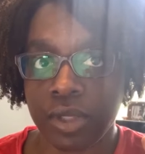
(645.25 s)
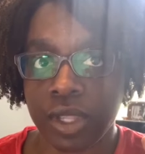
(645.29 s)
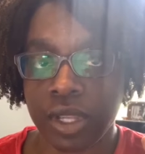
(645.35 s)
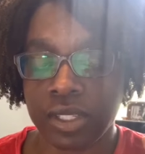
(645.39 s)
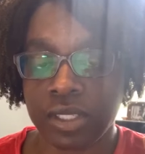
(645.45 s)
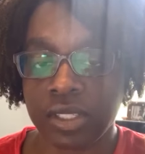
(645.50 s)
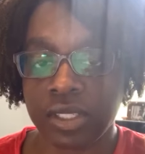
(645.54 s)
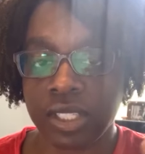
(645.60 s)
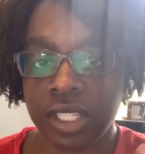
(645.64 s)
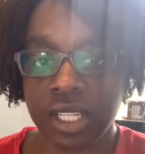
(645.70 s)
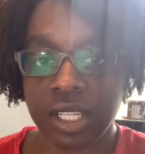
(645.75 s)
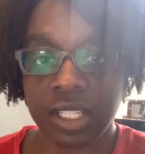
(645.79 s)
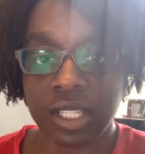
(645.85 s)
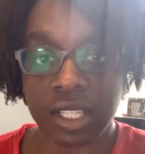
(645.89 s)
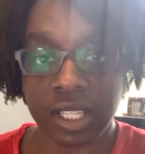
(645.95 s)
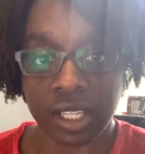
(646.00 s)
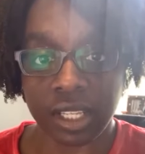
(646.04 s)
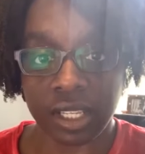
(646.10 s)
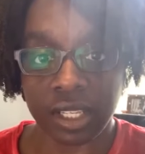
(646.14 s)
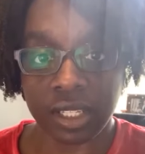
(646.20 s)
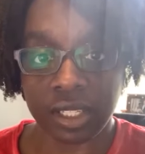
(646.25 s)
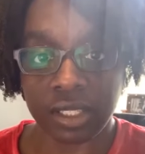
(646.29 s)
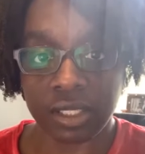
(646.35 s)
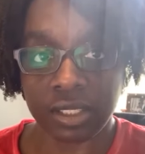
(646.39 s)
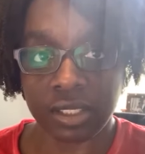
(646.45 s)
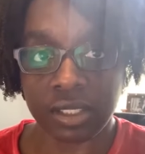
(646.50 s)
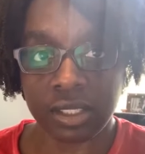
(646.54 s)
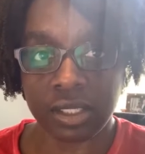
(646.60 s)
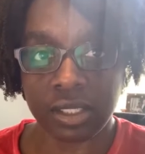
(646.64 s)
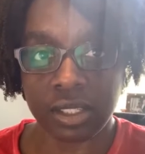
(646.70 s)

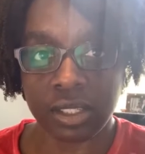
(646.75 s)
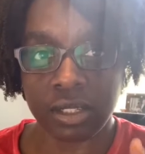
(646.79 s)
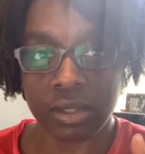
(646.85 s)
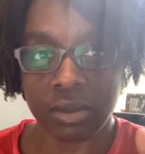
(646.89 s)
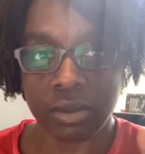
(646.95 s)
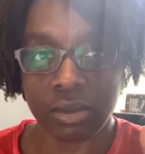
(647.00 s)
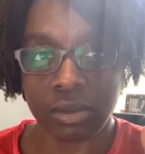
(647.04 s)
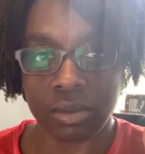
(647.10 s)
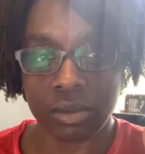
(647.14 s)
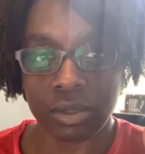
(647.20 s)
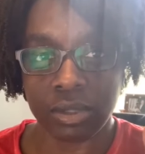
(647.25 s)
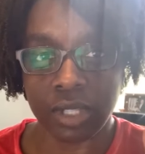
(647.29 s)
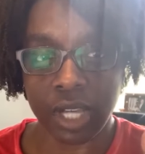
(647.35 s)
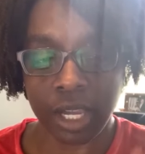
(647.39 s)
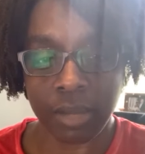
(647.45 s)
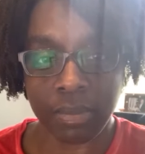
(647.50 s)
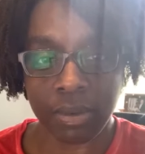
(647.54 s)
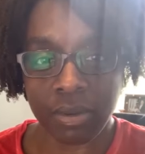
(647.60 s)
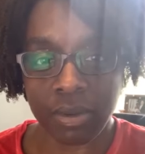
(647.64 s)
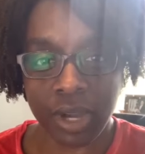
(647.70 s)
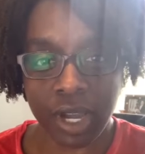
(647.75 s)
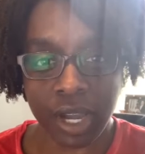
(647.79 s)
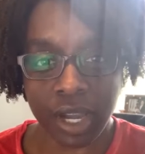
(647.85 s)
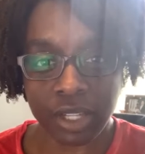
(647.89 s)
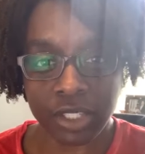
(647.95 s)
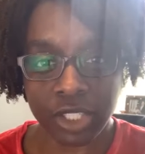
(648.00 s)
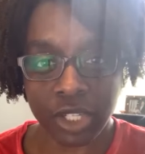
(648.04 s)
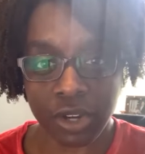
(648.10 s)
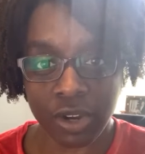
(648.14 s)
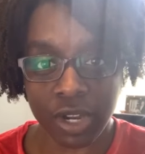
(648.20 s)
Seedlings diaper
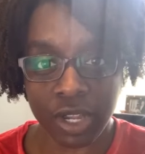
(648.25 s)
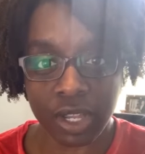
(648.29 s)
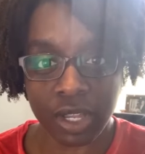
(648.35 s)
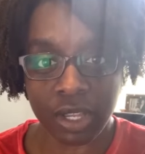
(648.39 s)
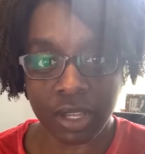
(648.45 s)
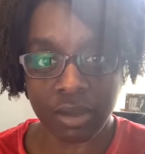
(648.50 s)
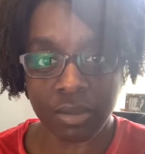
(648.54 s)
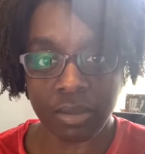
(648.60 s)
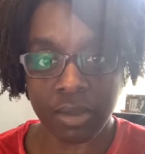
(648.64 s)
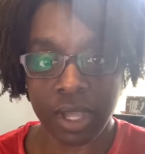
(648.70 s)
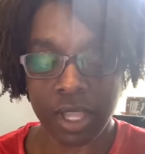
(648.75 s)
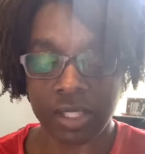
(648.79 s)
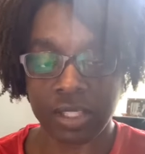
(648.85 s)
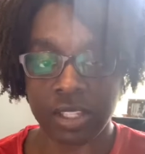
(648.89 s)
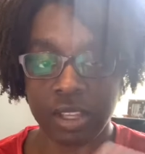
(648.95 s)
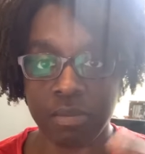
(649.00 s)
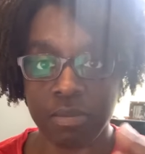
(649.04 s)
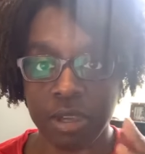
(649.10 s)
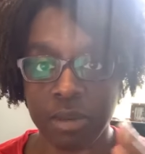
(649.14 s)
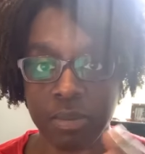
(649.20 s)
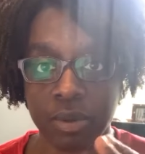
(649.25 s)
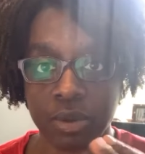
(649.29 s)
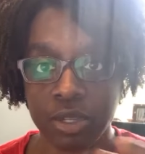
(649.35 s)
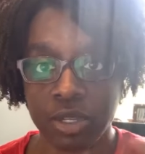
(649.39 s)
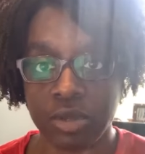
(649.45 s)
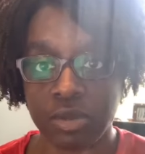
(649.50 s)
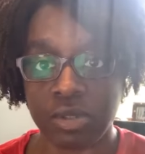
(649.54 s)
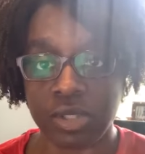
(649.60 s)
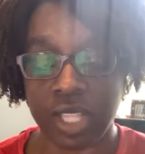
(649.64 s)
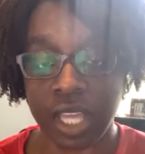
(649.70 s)
rash cream, and some people
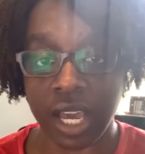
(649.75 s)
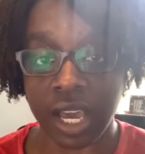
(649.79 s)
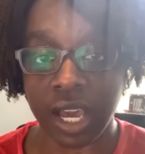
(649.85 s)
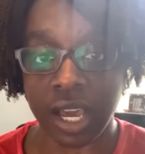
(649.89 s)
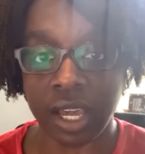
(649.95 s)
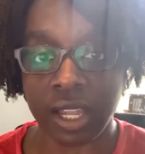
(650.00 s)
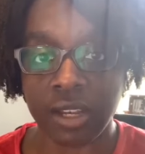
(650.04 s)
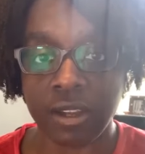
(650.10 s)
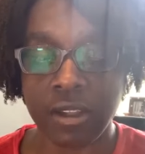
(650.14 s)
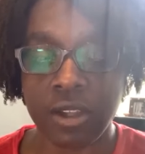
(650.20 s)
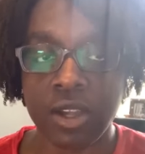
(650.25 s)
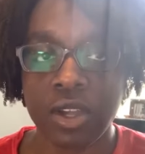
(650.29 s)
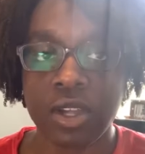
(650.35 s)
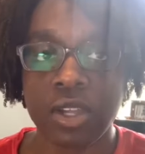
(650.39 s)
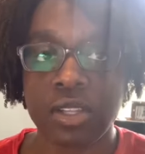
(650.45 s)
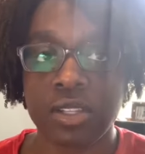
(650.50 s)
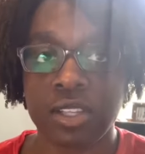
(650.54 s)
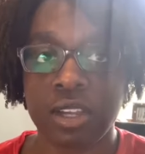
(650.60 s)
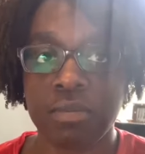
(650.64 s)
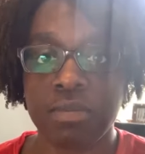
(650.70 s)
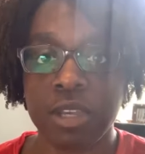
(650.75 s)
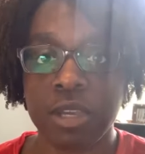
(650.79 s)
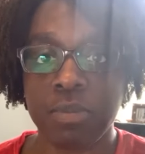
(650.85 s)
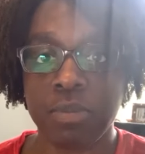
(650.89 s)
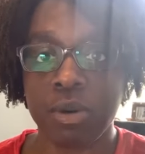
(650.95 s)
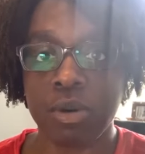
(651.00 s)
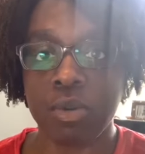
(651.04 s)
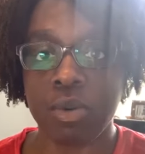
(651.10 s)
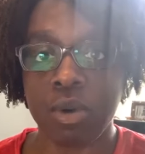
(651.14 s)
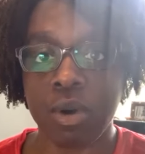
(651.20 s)
use that. Some
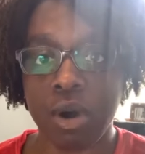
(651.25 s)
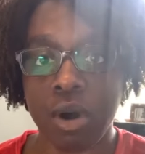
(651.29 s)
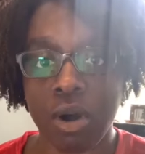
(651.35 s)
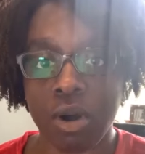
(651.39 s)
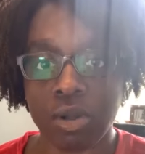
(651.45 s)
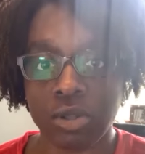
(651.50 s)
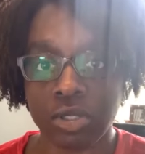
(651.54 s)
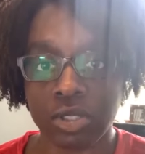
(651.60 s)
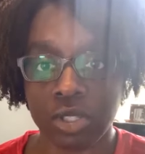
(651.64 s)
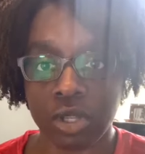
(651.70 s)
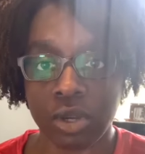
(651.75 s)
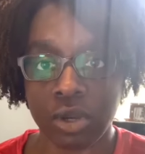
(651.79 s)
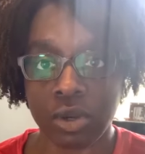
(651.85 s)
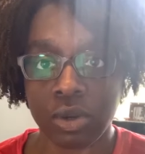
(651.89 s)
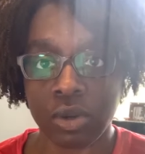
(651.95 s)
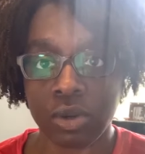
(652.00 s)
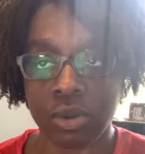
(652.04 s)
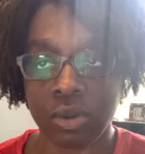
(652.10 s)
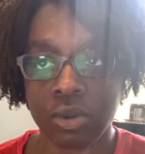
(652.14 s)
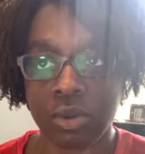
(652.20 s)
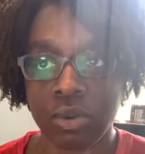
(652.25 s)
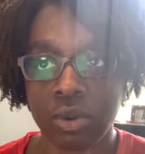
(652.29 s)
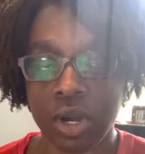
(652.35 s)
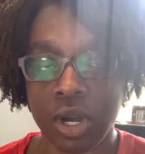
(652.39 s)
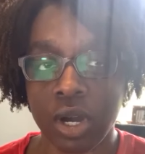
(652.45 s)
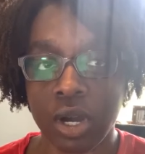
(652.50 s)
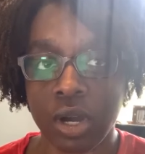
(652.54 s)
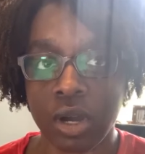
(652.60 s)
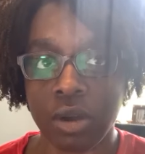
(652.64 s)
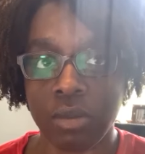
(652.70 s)
people will also
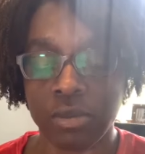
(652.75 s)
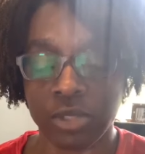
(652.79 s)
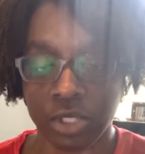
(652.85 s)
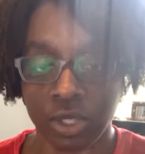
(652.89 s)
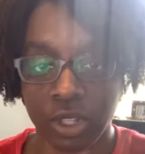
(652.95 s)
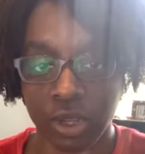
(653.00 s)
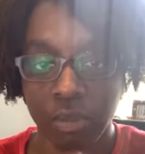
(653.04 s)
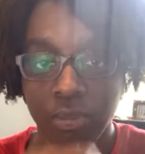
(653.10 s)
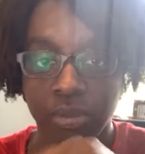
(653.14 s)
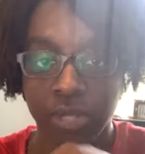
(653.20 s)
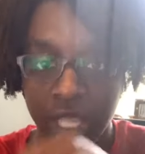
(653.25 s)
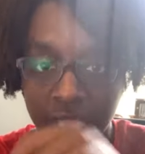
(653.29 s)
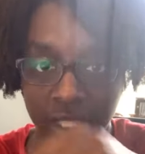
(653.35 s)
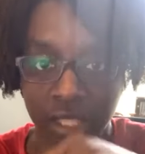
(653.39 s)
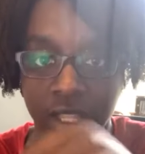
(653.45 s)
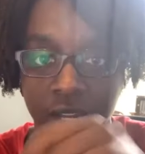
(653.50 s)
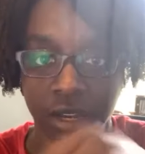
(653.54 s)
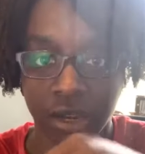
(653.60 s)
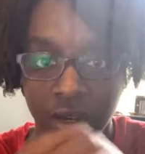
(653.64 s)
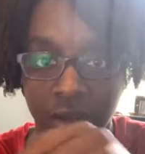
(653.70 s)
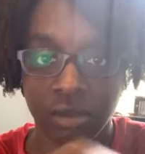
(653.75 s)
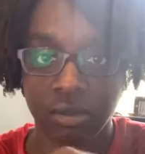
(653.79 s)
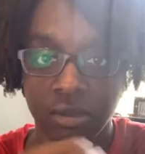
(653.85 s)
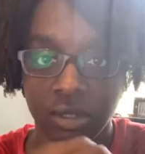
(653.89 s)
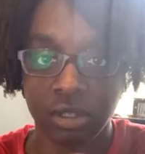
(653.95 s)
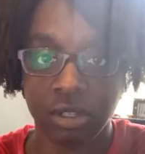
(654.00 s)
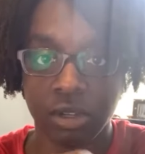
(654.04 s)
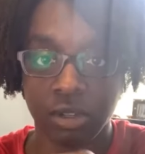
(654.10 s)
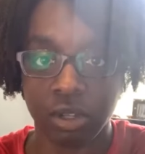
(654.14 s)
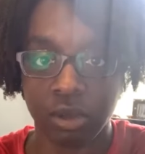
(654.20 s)
so they'll blend their,
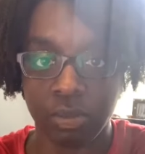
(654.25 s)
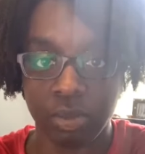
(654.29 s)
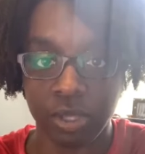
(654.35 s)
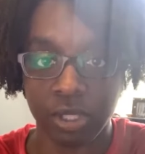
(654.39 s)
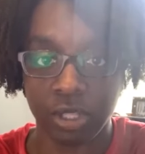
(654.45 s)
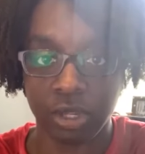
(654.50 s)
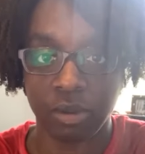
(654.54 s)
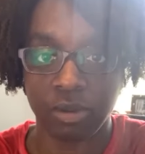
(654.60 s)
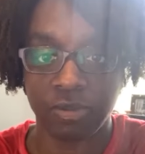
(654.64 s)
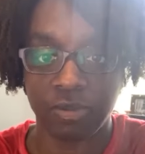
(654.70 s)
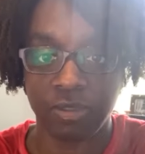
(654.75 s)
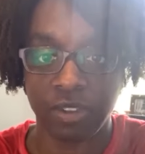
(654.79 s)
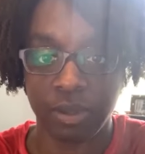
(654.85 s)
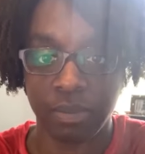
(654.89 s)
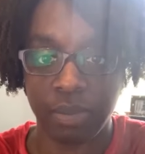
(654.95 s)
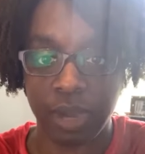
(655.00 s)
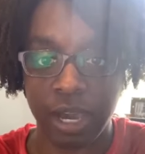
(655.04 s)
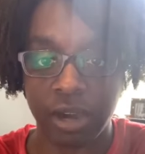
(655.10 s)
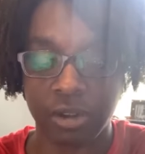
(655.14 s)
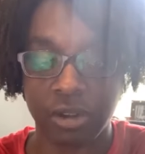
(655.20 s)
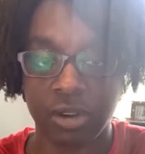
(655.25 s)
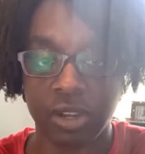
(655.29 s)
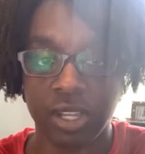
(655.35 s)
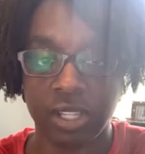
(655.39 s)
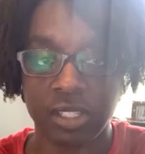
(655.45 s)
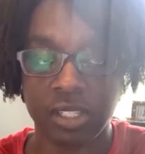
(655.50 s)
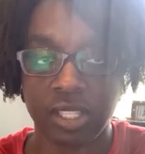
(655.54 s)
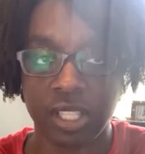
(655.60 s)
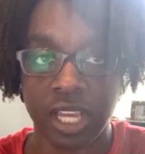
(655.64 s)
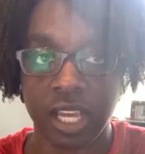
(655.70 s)
they'll put their powder
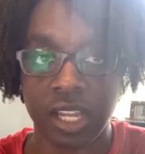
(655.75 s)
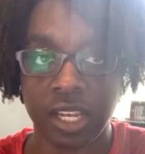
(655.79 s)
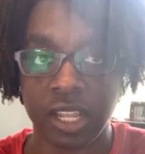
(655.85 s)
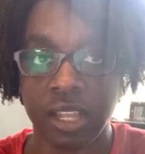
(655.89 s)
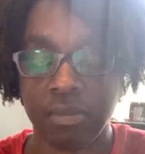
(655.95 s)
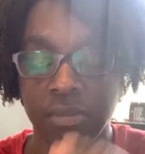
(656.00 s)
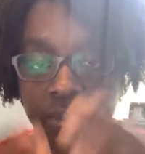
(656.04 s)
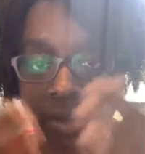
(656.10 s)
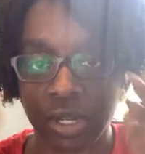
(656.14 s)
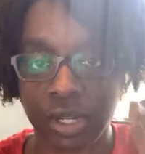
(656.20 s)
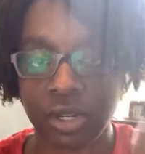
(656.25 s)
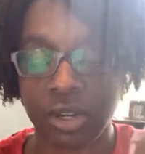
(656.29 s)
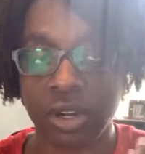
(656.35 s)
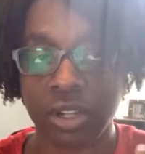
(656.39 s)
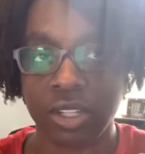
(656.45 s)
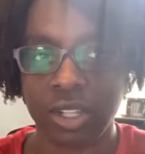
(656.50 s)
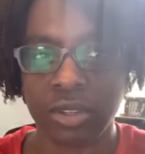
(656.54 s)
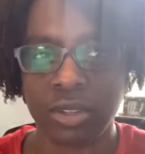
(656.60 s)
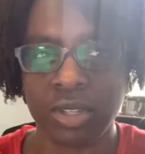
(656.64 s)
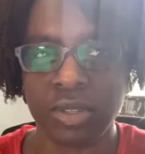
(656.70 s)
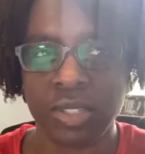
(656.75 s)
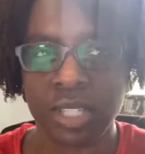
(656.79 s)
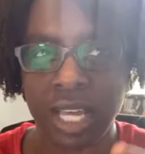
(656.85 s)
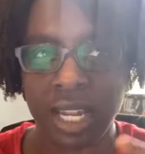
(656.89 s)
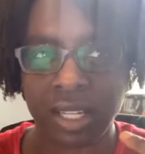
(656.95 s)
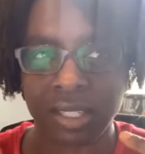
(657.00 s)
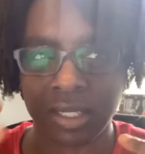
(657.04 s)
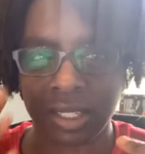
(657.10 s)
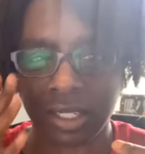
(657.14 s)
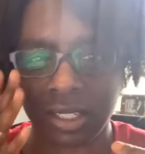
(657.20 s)
into that and put it on. They'll use
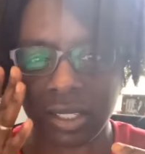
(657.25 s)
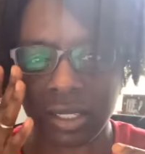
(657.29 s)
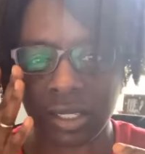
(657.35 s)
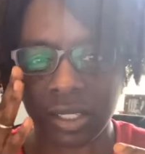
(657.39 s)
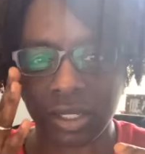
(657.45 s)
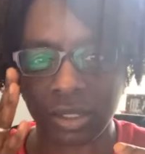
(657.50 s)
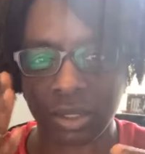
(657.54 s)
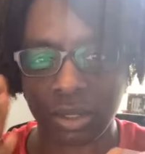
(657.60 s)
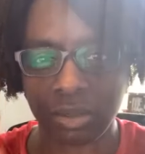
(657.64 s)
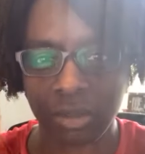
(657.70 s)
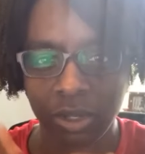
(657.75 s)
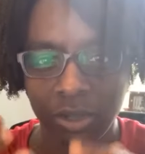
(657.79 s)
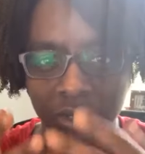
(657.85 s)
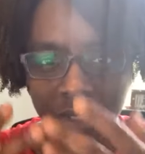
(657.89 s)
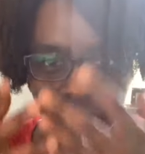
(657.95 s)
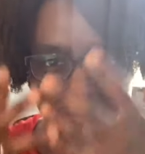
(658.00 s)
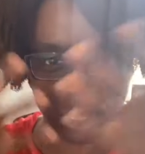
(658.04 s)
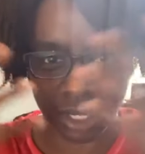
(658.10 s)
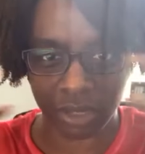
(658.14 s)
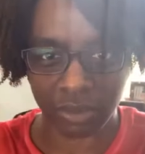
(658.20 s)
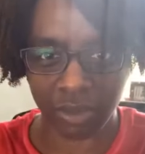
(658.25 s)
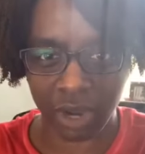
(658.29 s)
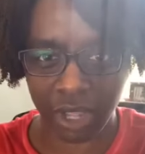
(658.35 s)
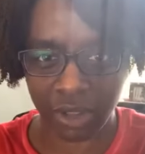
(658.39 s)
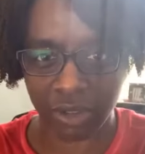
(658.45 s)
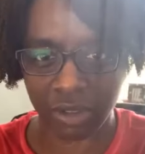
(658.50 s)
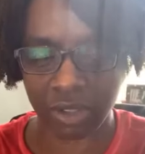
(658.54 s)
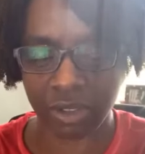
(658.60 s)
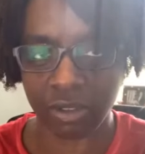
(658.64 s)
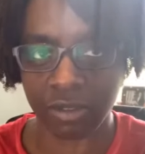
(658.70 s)
that as a concealer mostly
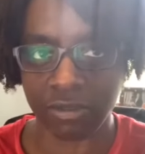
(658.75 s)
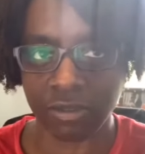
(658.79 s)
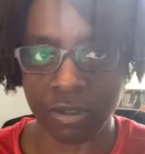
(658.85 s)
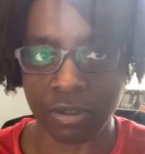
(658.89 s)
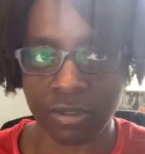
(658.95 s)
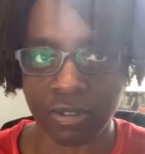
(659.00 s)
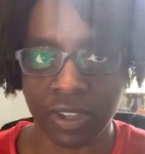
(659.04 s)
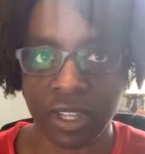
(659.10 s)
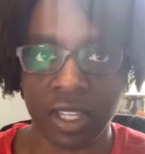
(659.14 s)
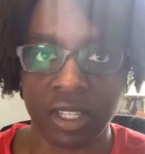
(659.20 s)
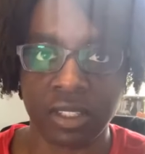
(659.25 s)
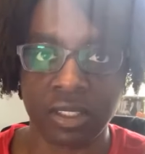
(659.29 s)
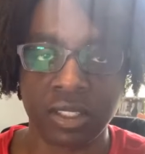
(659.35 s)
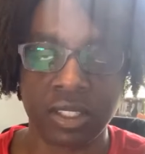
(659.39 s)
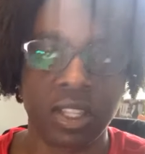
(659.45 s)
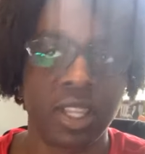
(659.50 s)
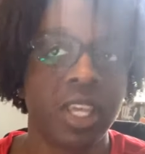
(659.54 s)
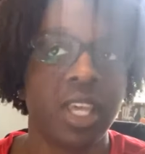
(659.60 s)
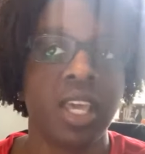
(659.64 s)
rather than the full face.